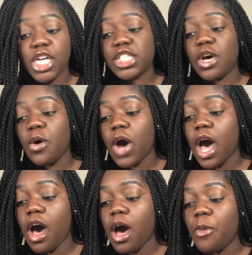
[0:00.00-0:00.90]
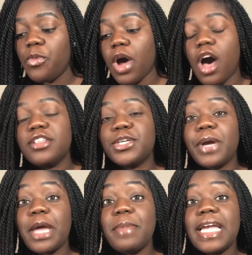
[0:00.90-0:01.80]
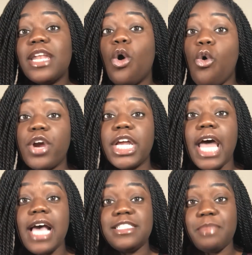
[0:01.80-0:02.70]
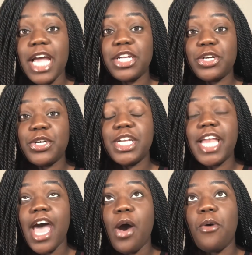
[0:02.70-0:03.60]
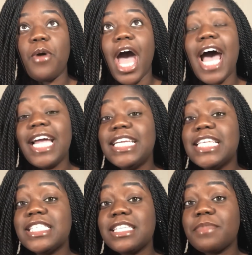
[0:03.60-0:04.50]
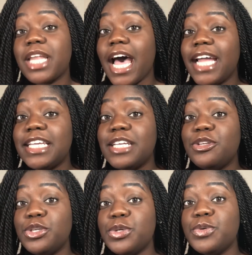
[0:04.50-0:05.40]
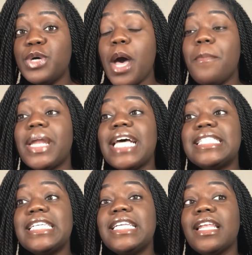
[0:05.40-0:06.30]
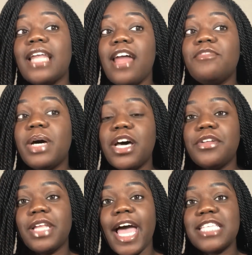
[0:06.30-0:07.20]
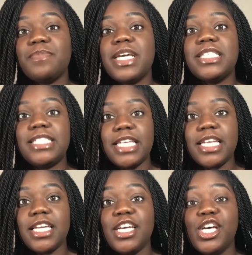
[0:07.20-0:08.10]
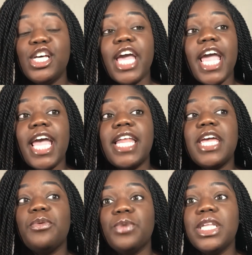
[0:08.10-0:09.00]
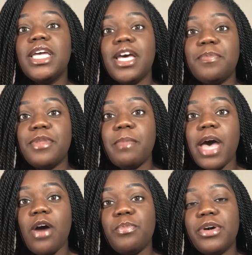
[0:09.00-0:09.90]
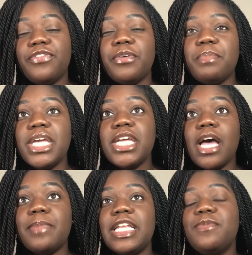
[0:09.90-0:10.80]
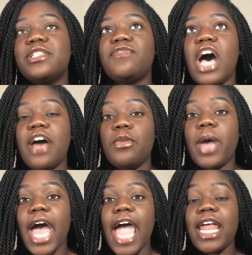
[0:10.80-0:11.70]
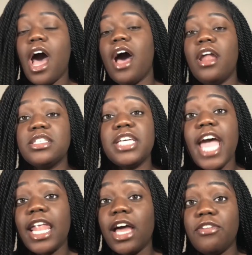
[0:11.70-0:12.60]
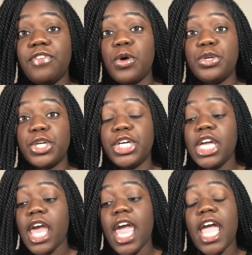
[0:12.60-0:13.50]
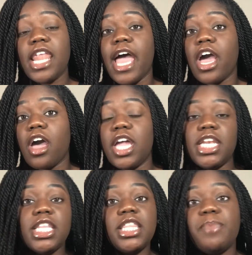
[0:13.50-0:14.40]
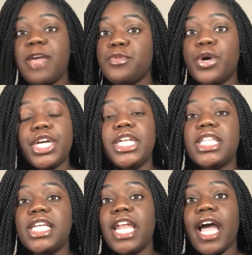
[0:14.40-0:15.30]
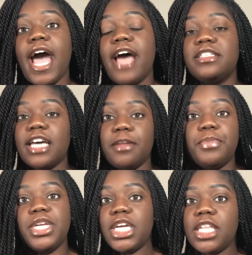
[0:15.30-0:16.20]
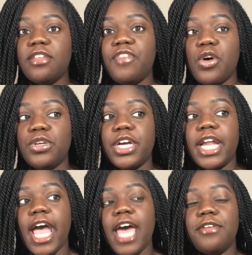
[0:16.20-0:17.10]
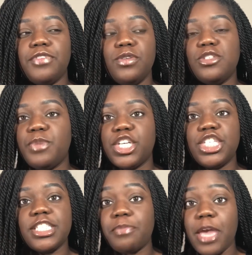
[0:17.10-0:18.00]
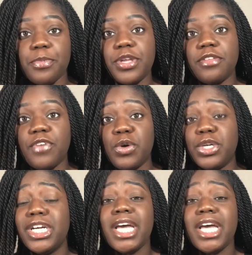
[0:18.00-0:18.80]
So I also recommend getting an organized binder. Now, this is something I didn't do, but I seen a lot of my other classmates did it, and it really helped them out. But for me, I mean, it was fine the way I honestly had like a folder, and like any paperwork, anything that I got, I just kind of put it in the folder, and I had a few spare sheets of paper in the folder,